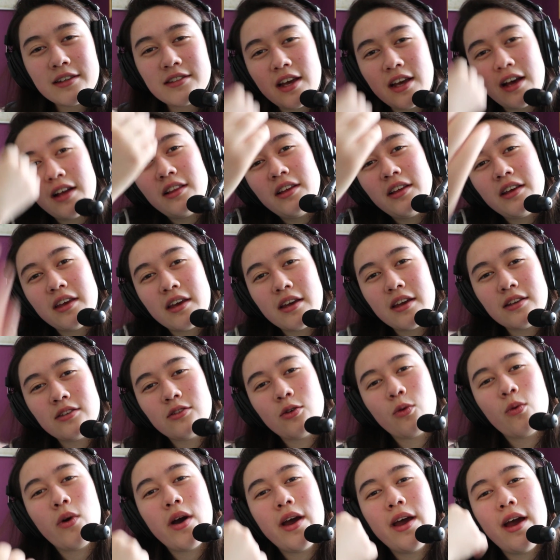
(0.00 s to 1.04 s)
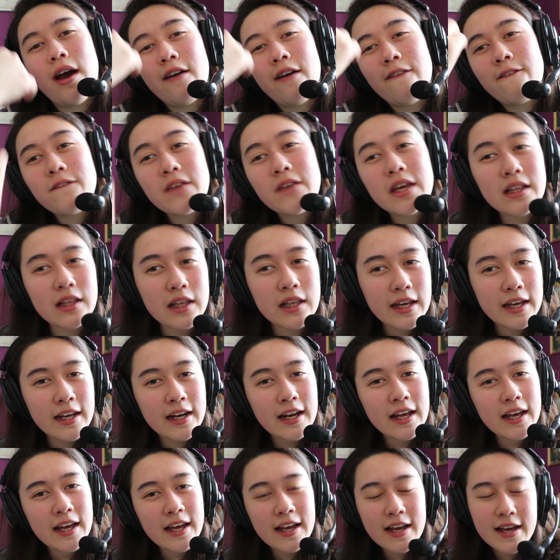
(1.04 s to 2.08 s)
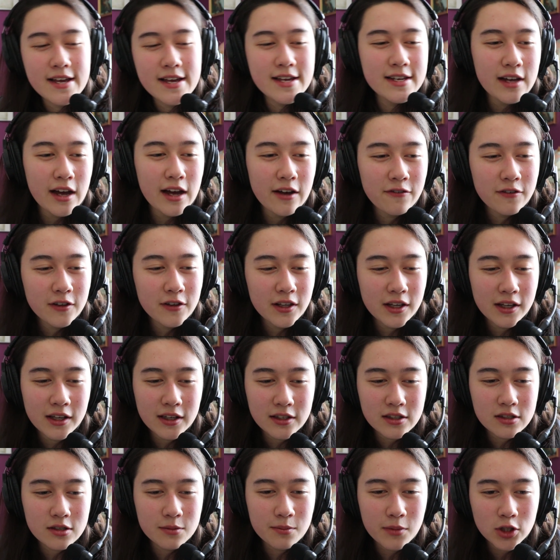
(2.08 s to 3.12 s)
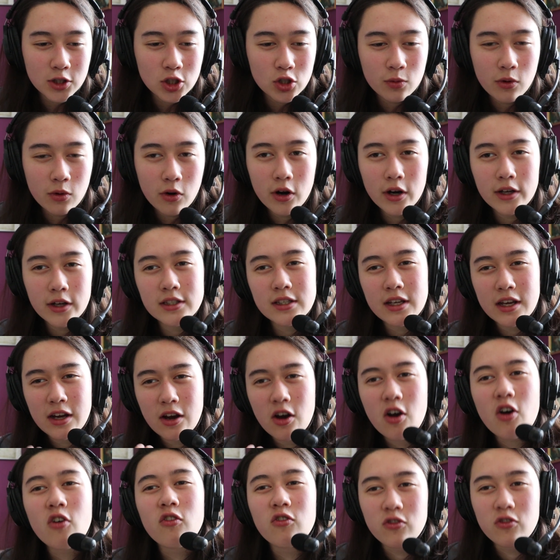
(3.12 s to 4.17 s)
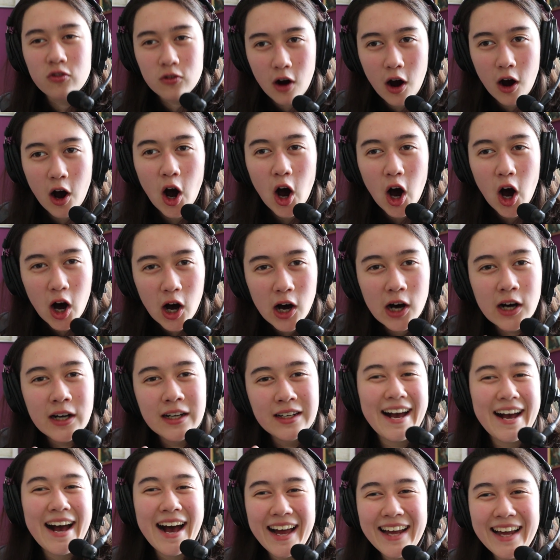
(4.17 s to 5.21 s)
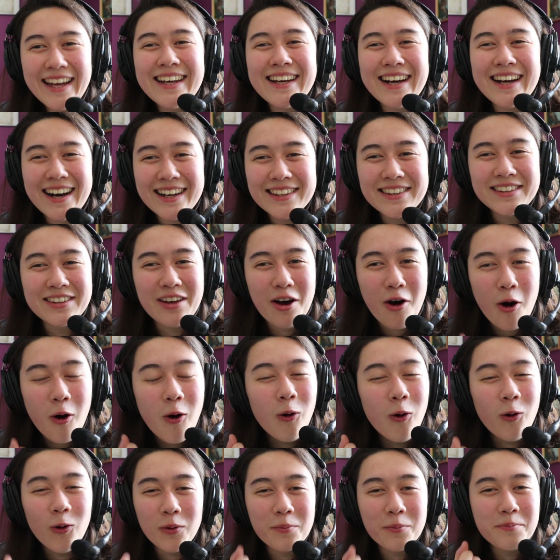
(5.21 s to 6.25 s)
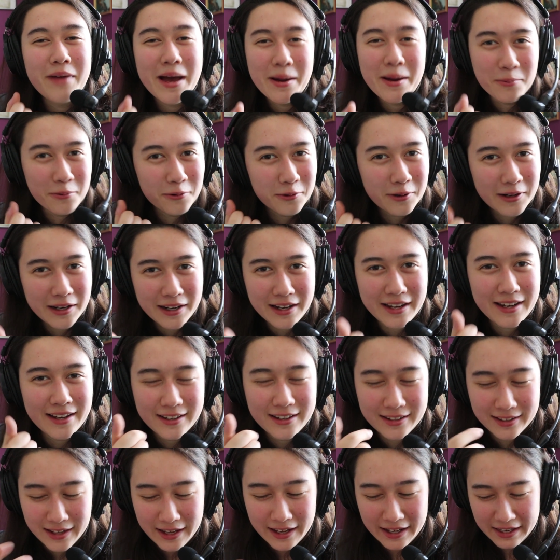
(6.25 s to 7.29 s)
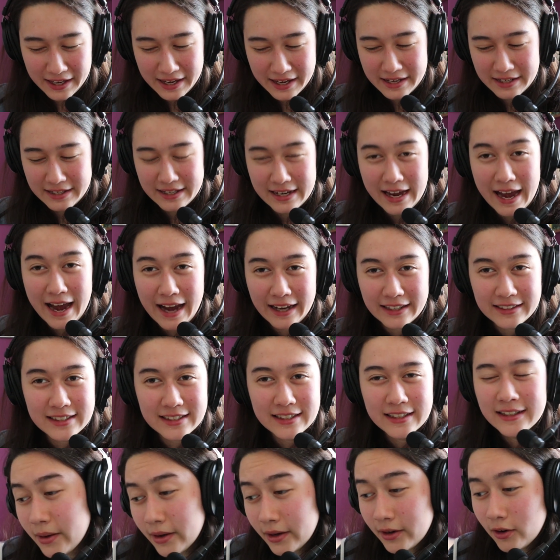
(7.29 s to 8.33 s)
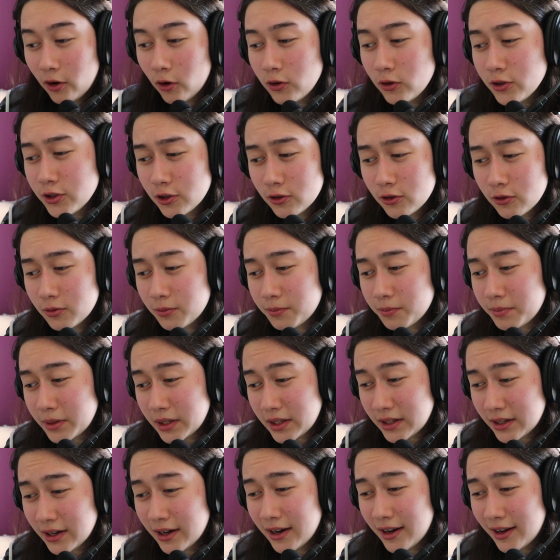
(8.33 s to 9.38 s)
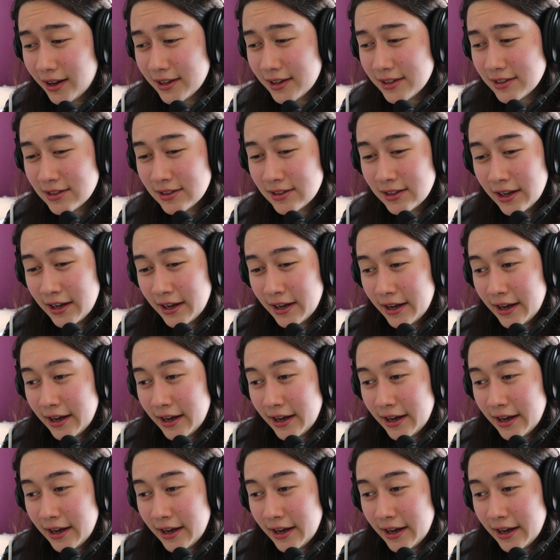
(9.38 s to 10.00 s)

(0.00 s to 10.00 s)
telling it the way I feel it, I feel like it's much more, it's like raw. I got the whole memory like intact. And also because